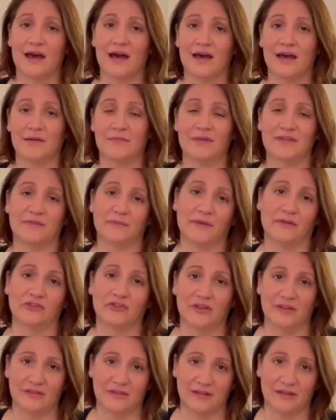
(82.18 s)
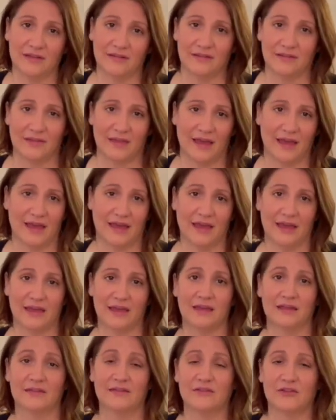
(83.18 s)
especially since they
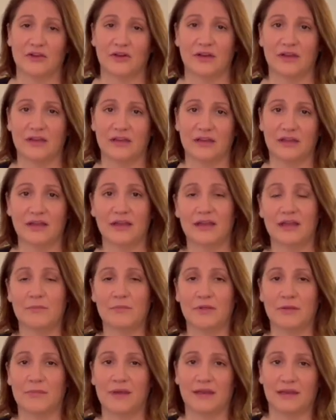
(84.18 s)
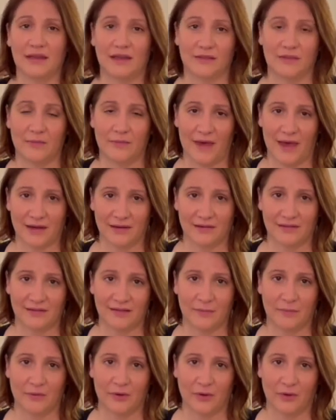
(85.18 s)
started implementing the Back to
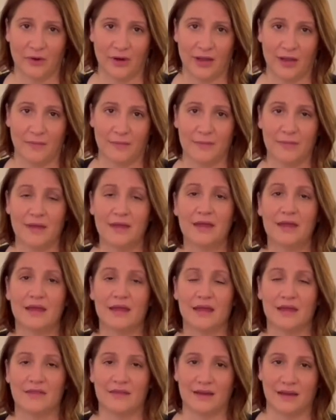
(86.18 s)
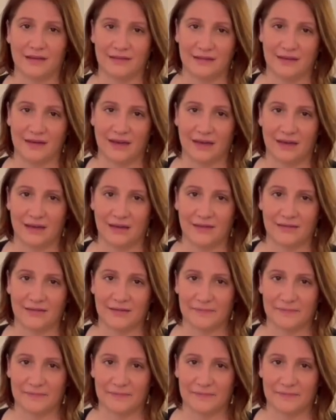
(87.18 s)
Sleep program in the 1990s.